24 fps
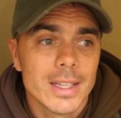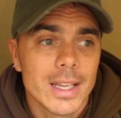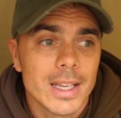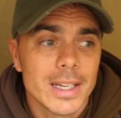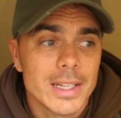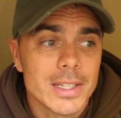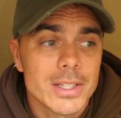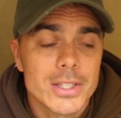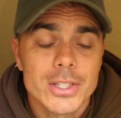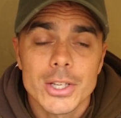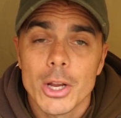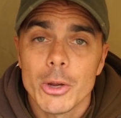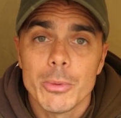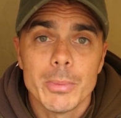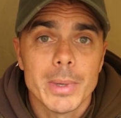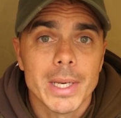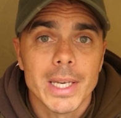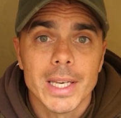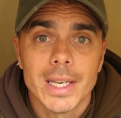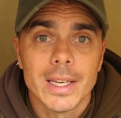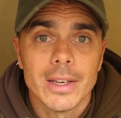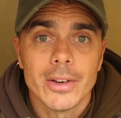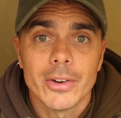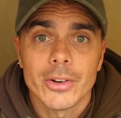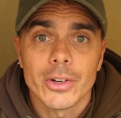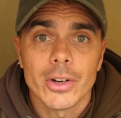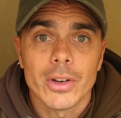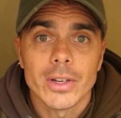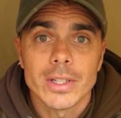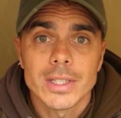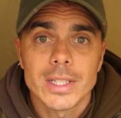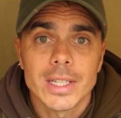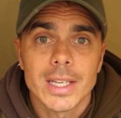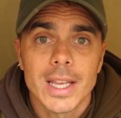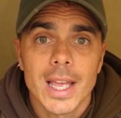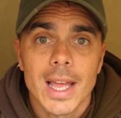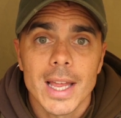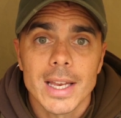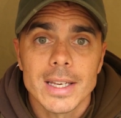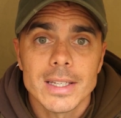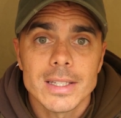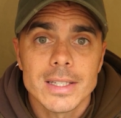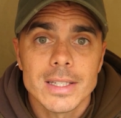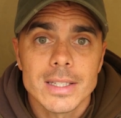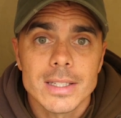And there's so many in here I'd like to catch.